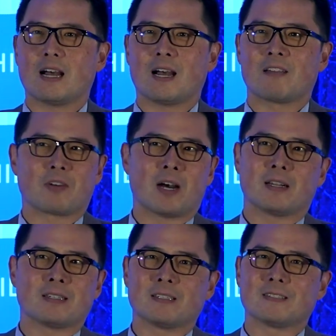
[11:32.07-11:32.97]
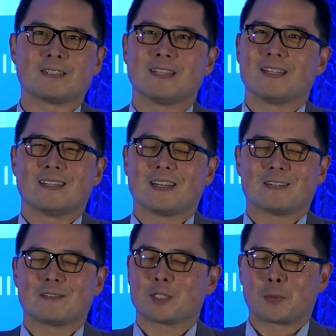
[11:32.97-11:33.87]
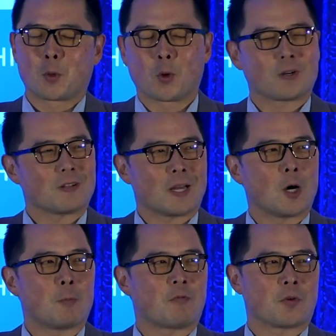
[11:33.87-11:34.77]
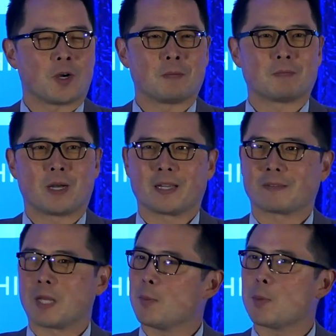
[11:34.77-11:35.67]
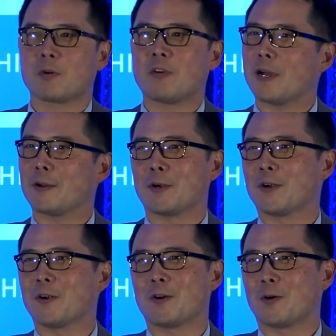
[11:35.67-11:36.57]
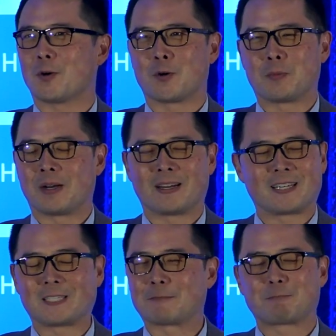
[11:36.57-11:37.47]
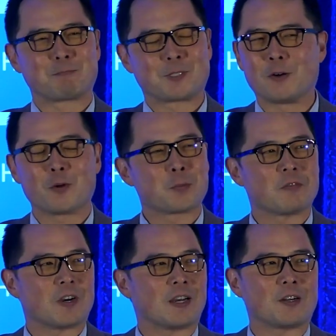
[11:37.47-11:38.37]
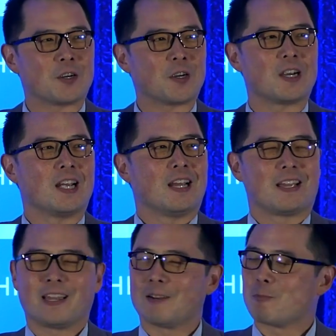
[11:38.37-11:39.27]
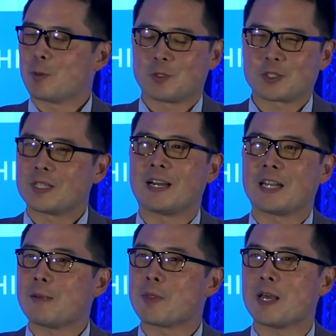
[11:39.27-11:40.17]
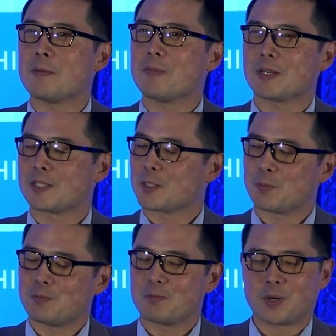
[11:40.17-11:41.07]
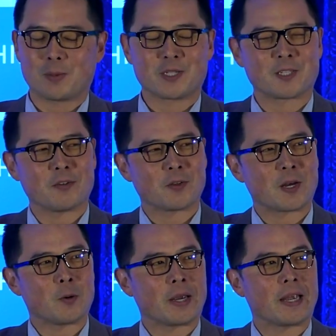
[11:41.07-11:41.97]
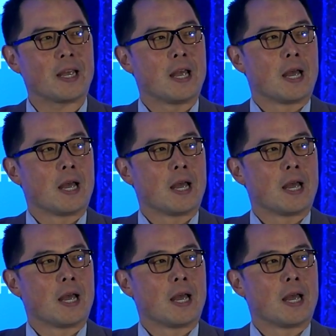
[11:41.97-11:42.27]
I've gotten support help from my cable provider or my cell phone provider, and we will just not name them because it's probably safer that way.